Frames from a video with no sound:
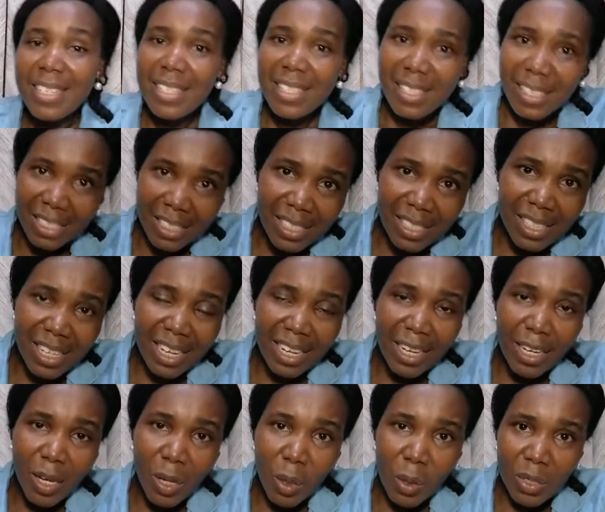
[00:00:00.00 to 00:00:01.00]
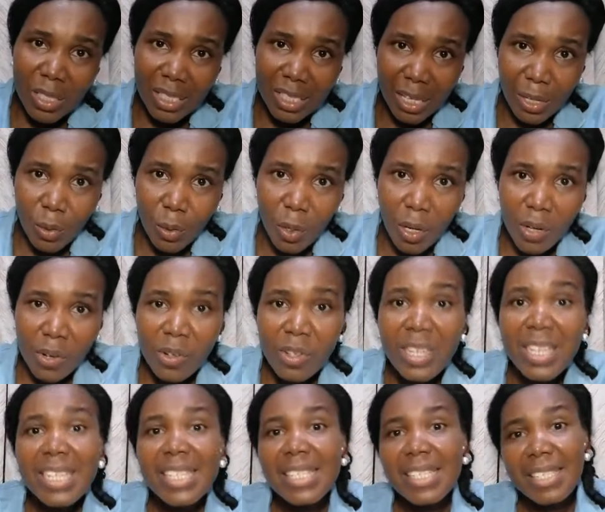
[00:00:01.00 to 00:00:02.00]
Sister-in-law
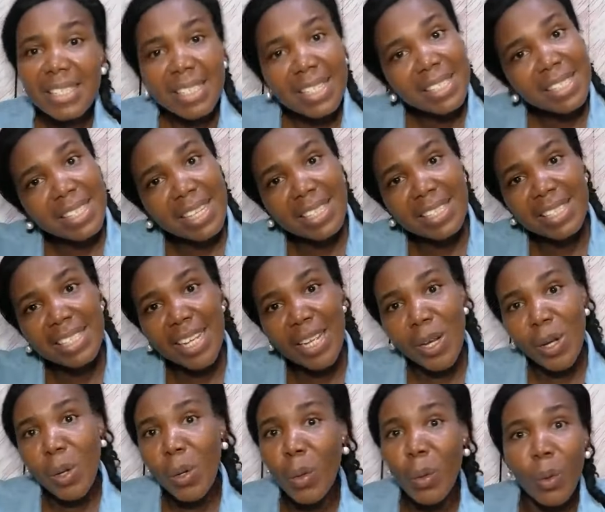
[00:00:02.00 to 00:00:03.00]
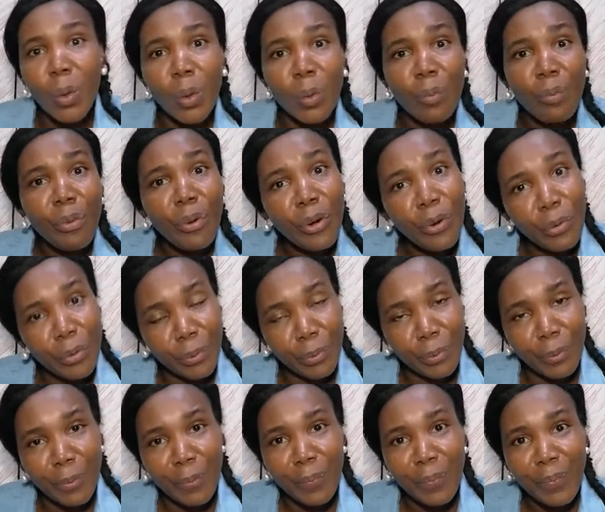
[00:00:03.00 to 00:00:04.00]
singular, sisters-in-law
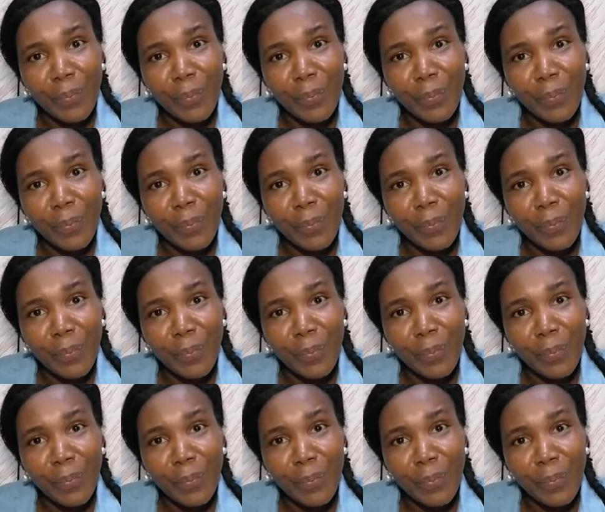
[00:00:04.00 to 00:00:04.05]
plural.